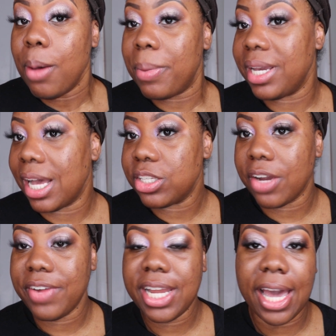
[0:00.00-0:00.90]
But yeah, so
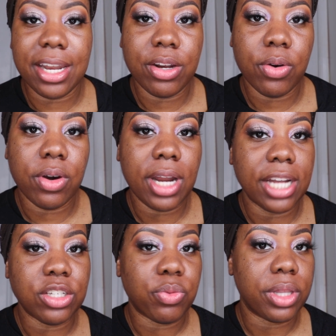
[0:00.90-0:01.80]
I already added it on.
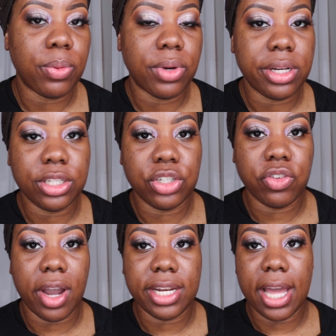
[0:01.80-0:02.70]
I just really wanted it to
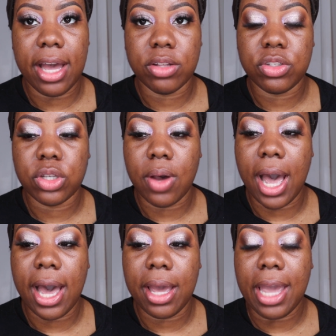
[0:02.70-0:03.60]
dry down, so
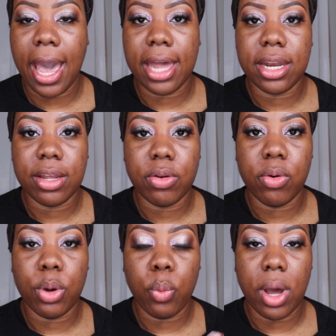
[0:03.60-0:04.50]
I added it
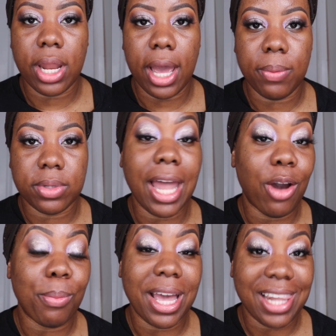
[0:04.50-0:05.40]
on while I was
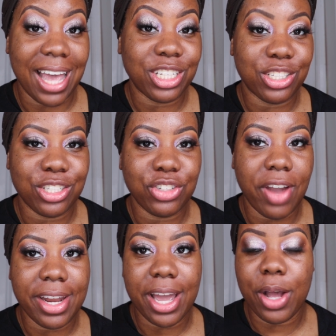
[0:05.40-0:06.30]
allowing my lashes to
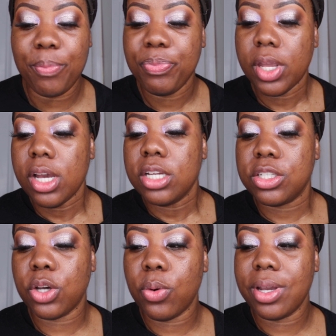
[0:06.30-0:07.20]
dry down.
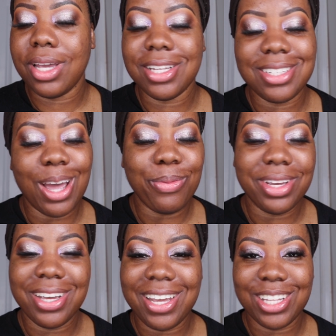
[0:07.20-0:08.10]
So yes, now
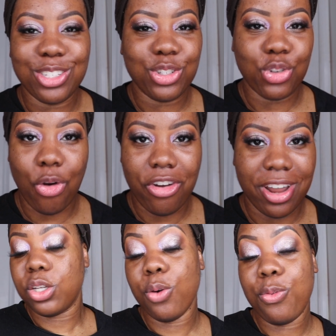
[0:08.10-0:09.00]
we can get
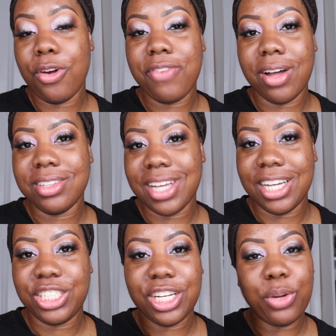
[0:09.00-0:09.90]
started. So for
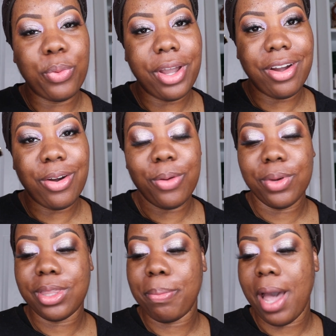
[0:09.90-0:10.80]
foundation, we are going
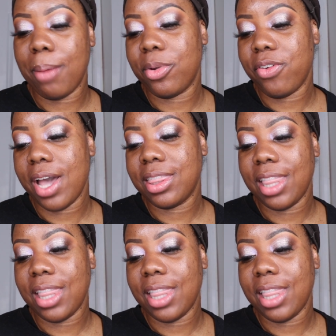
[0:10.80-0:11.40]
with the Pat McGrath